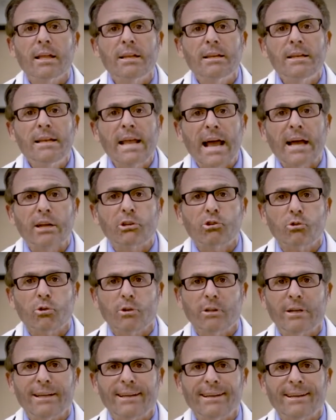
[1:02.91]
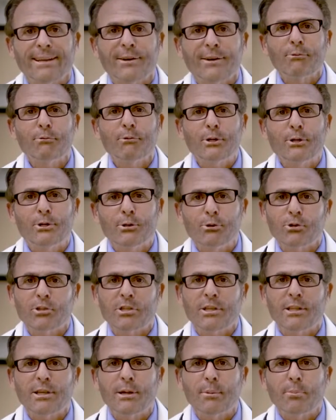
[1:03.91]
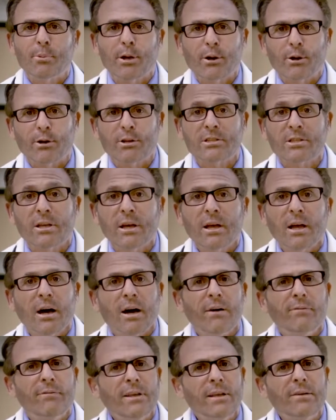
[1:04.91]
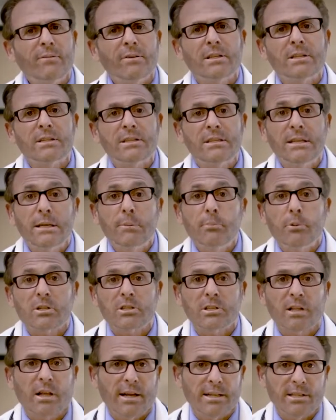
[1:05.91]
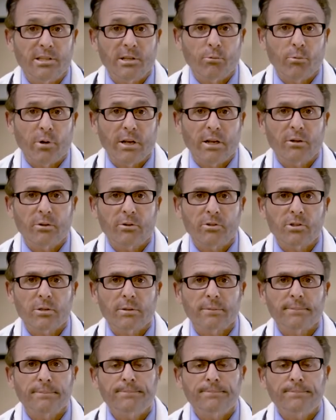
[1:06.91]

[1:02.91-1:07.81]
naturally reducing the appearance of even the deepest lines and wrinkles.